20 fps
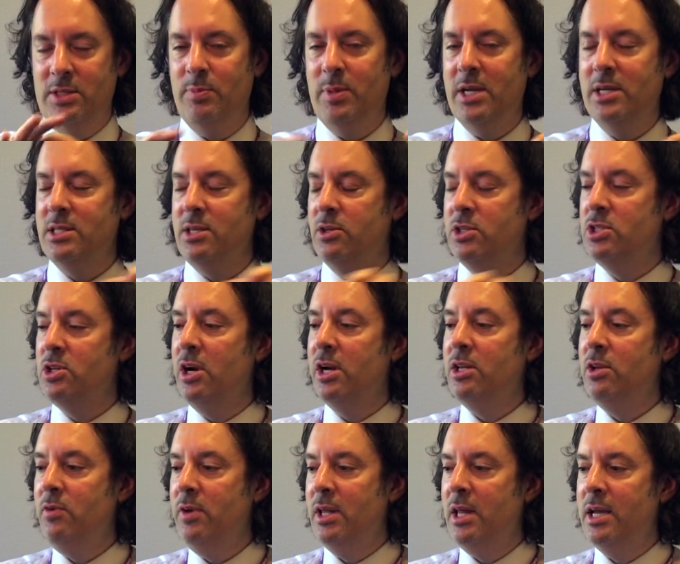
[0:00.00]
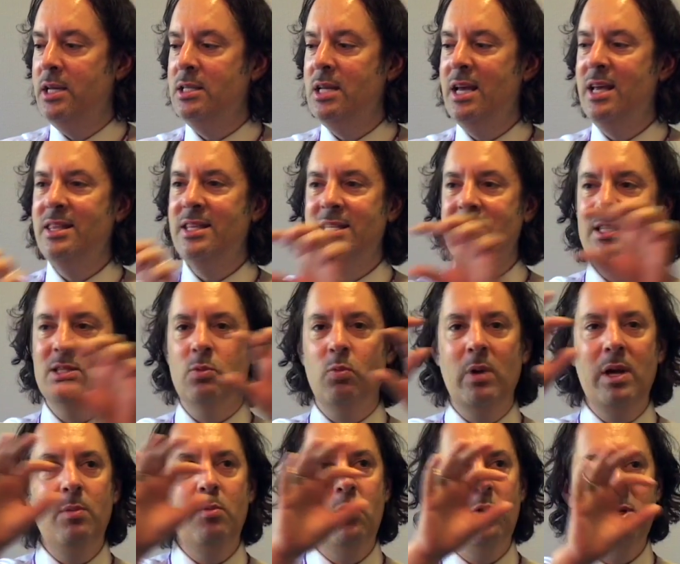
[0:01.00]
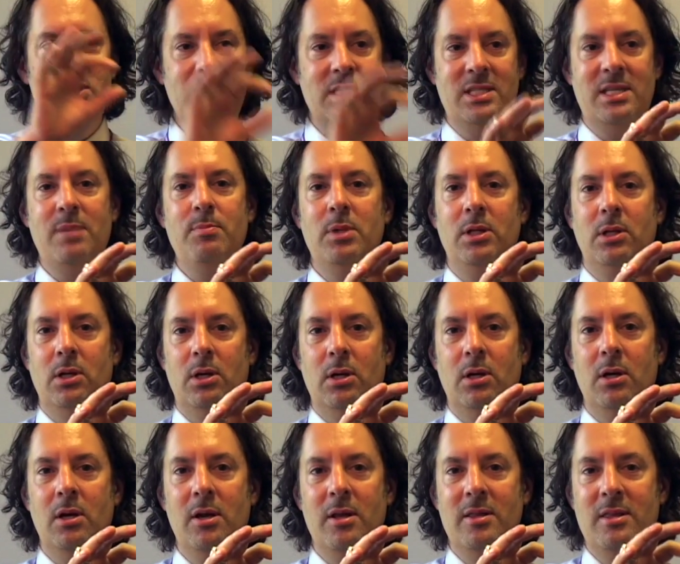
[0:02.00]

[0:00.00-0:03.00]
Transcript: because they're starting to realize this is way more similar